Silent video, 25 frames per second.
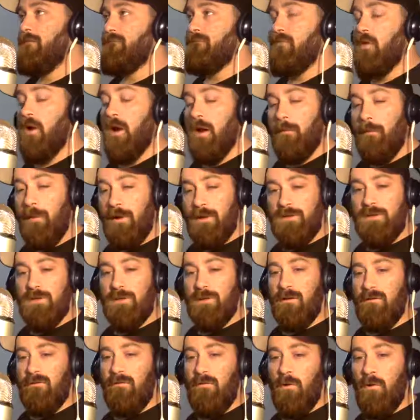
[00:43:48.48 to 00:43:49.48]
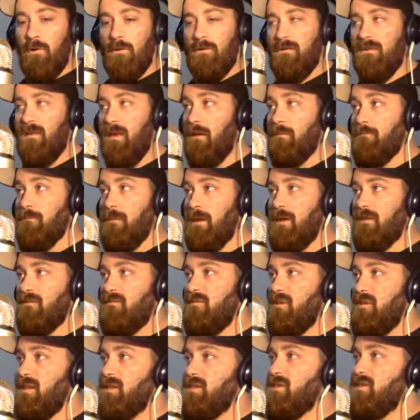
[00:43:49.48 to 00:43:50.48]
Very much looking forward to that main
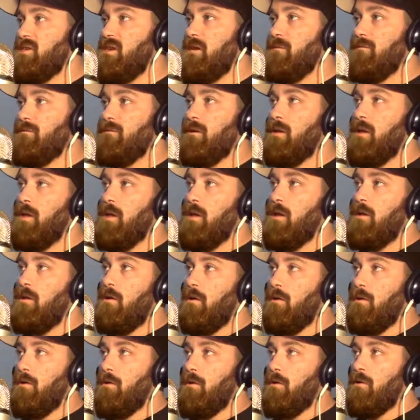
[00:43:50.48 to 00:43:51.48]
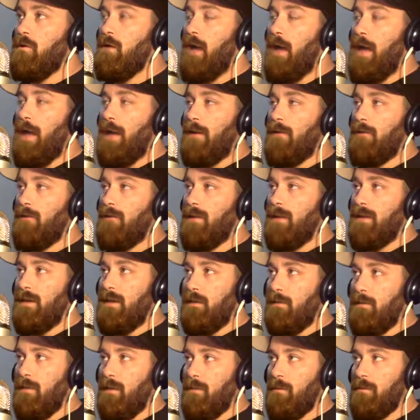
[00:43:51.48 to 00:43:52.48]
event, Jeff. Although I don't think
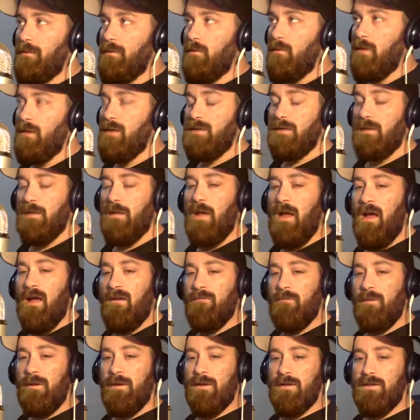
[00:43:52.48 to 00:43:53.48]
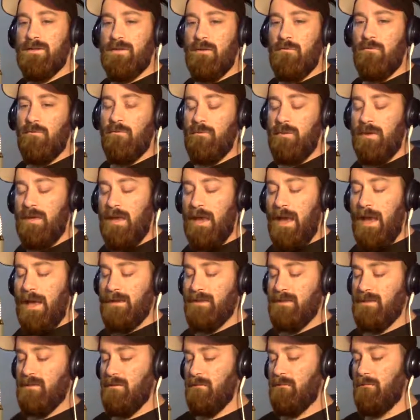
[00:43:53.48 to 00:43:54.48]
I'll be able to watch it live because I will be
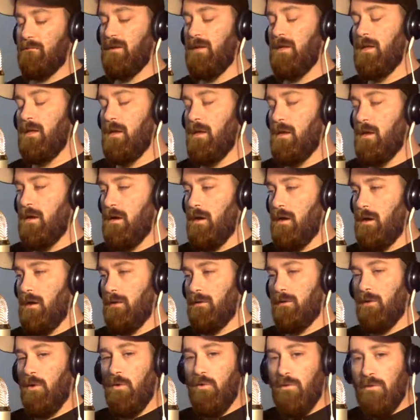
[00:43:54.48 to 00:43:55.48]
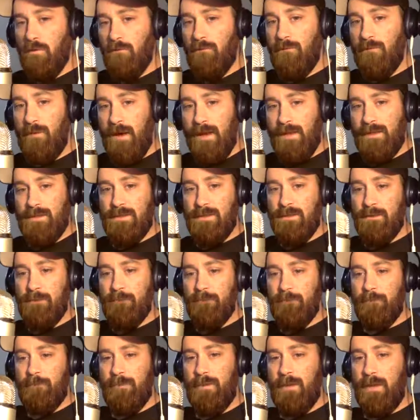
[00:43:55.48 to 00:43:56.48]
at some local fights
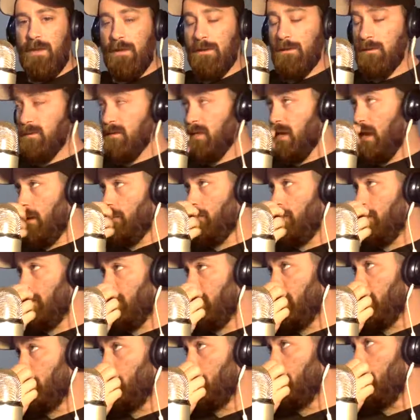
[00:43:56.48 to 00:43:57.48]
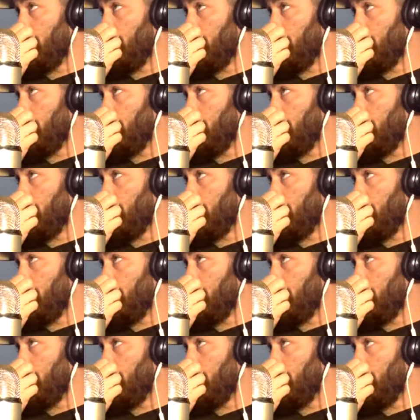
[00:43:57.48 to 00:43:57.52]
in Tampa,